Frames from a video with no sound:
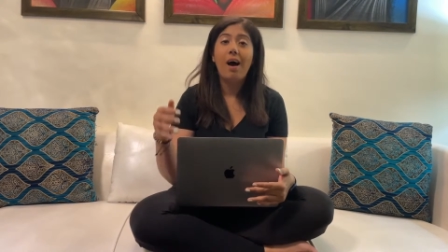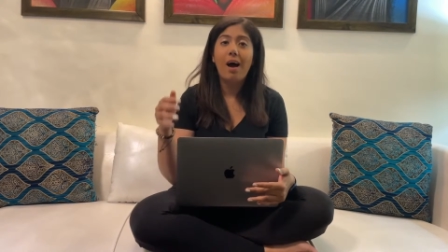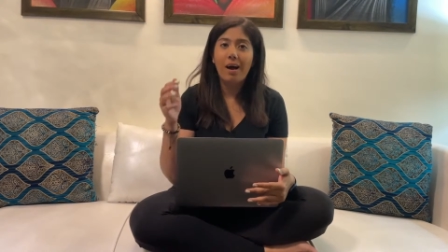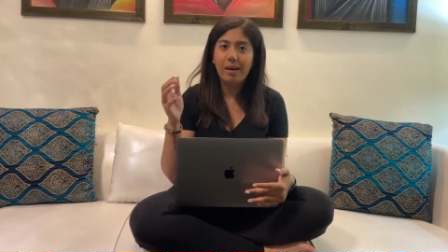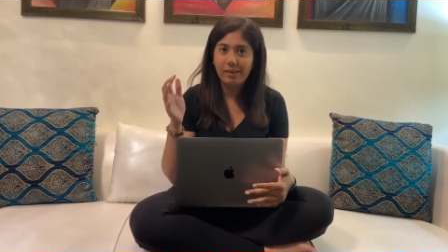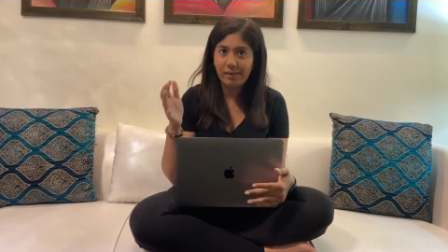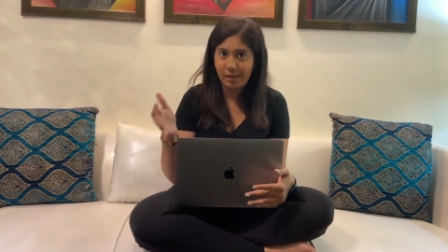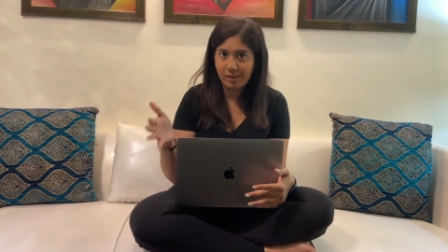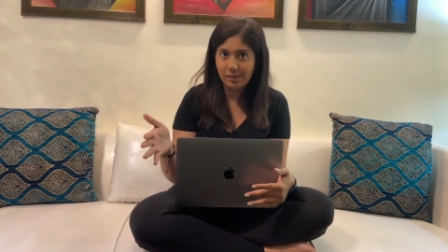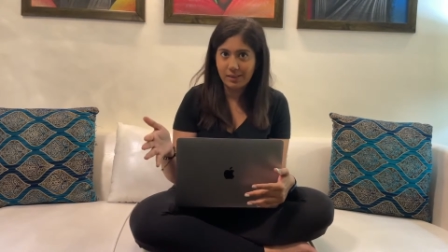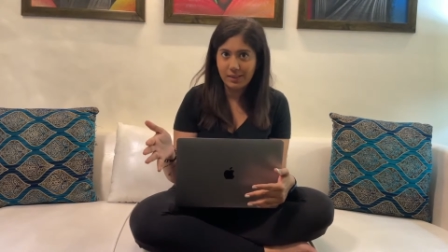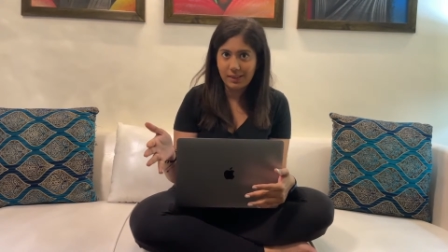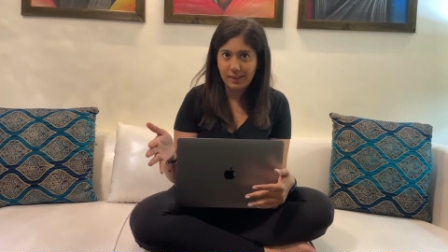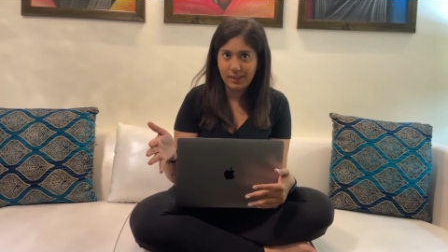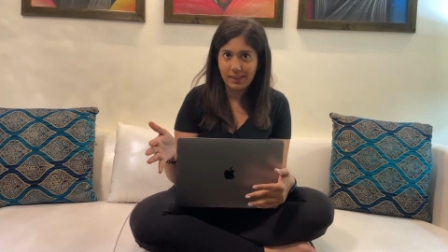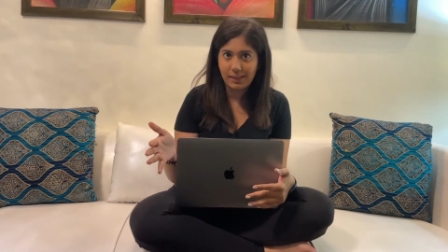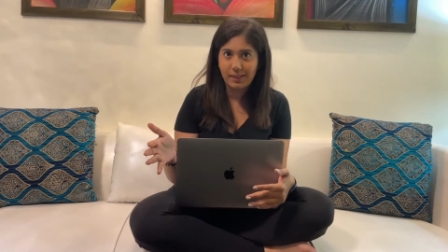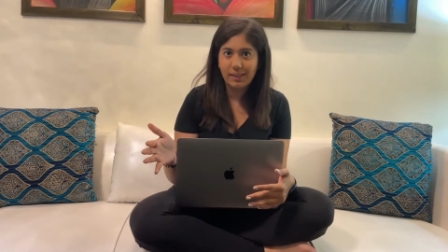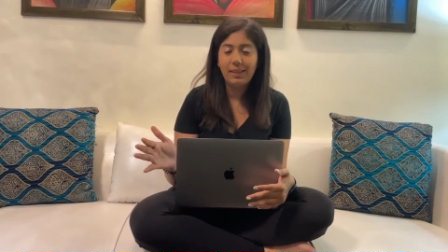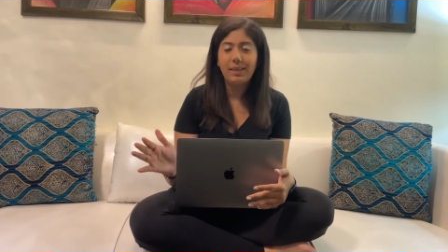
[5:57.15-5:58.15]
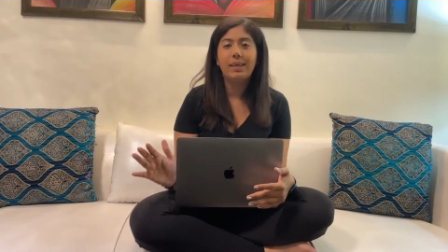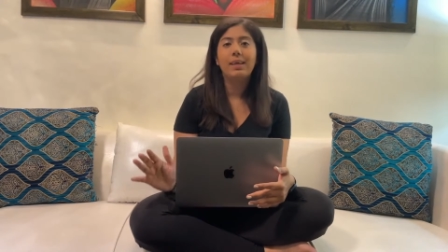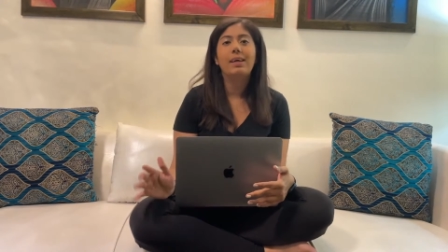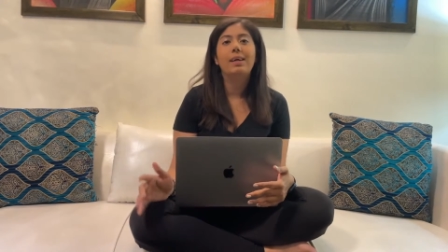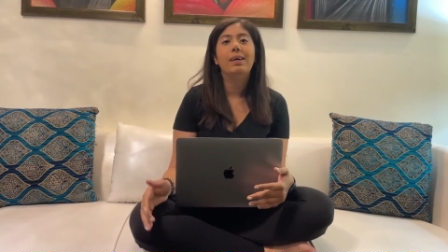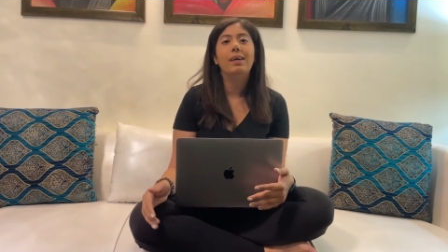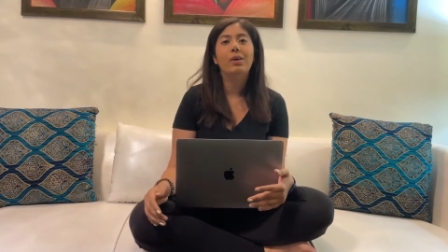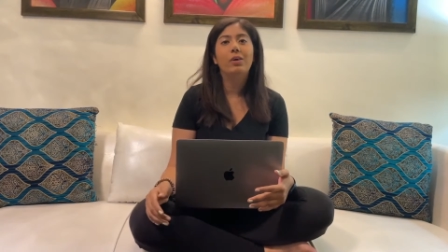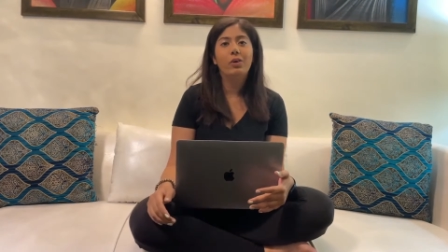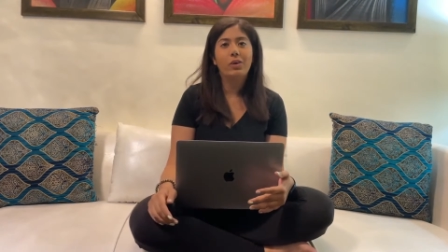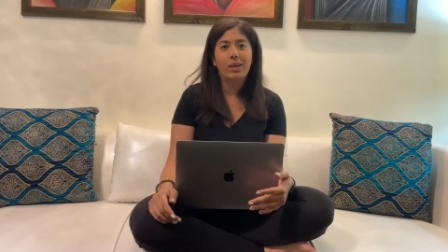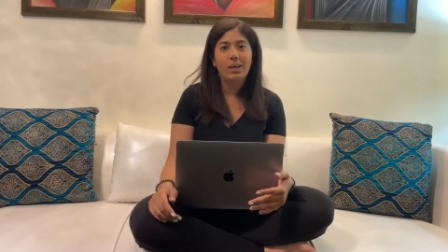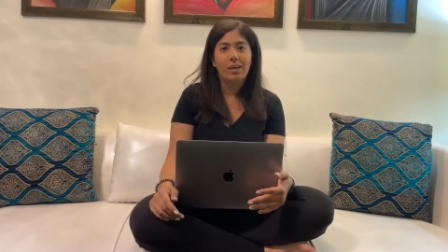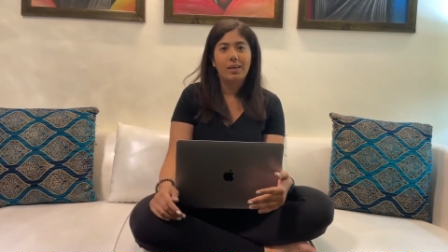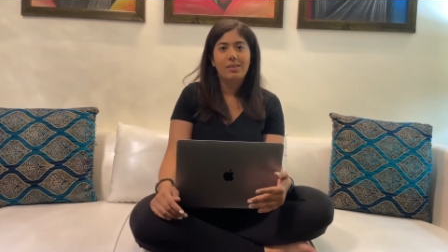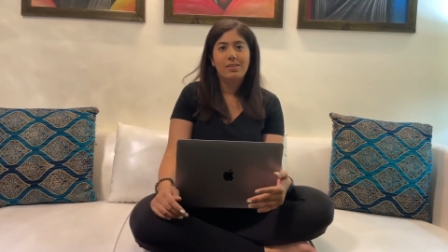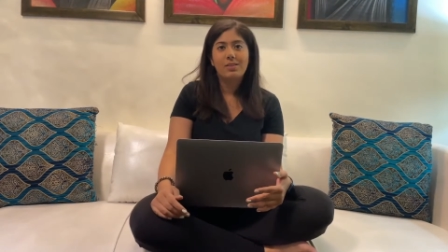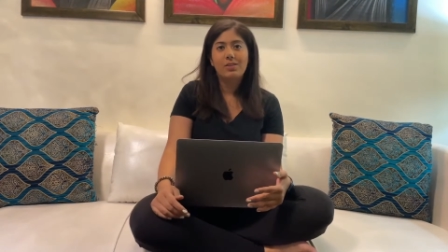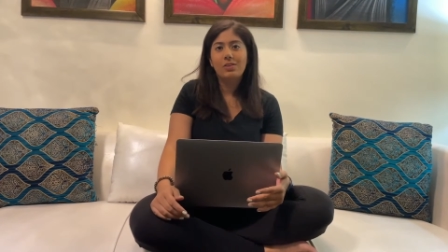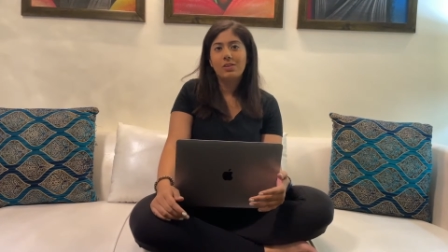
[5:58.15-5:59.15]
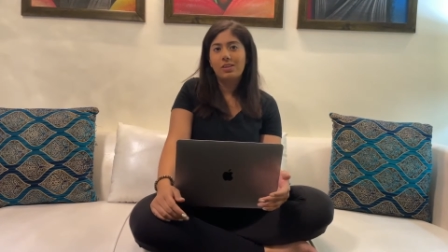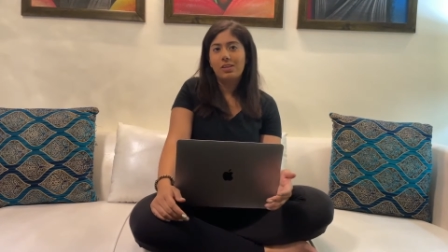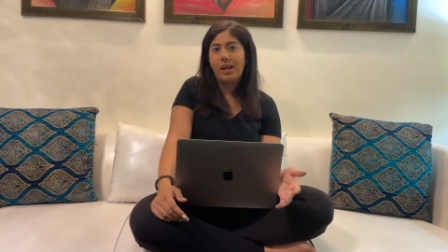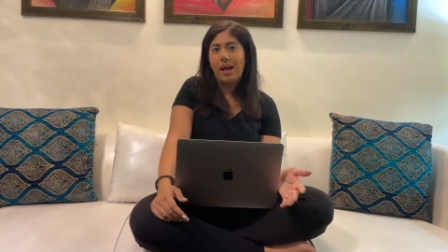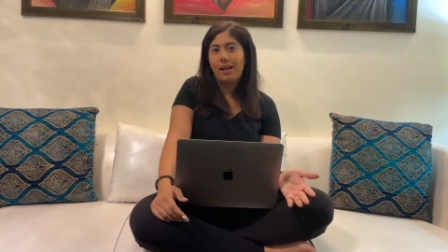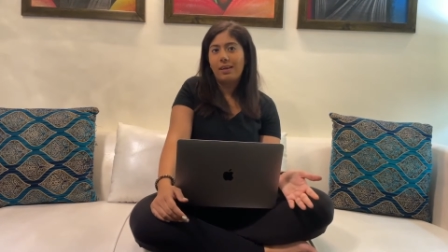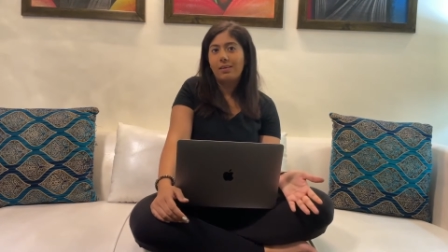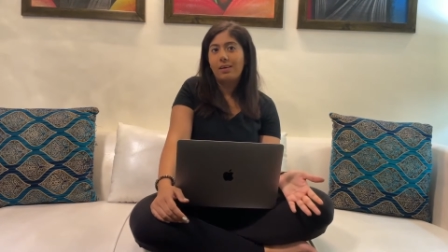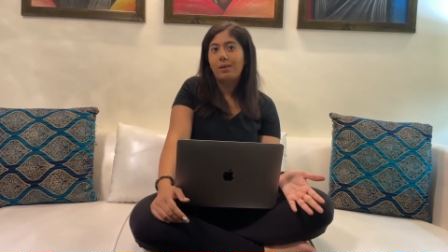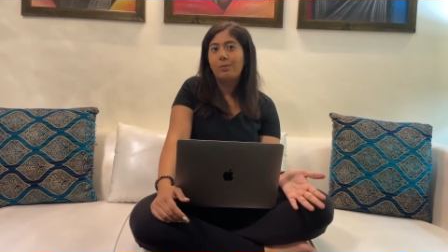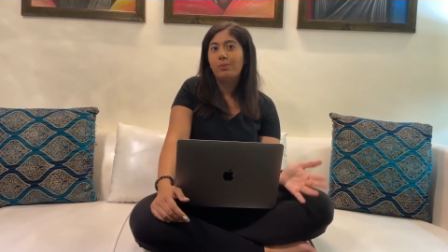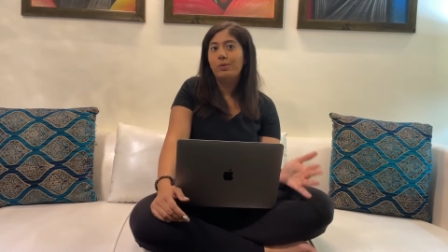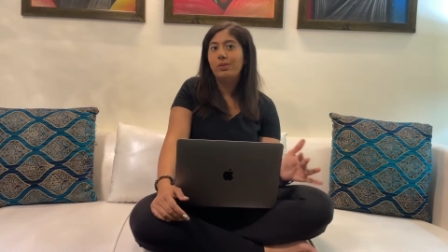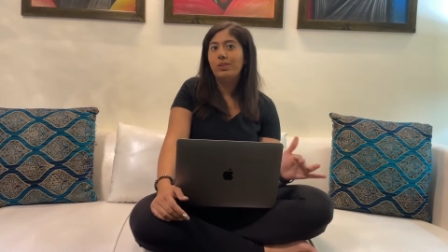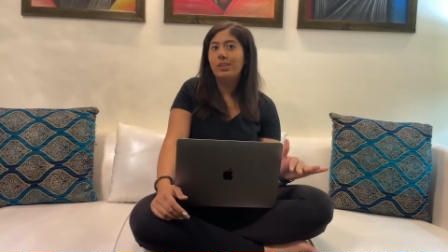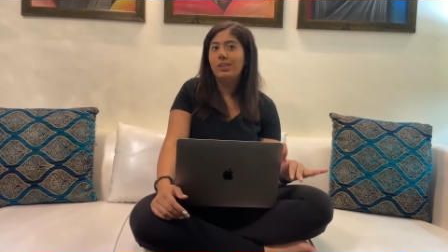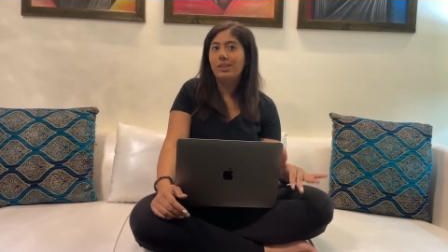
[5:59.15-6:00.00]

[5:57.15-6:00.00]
Another thing, okay, so I'll come to the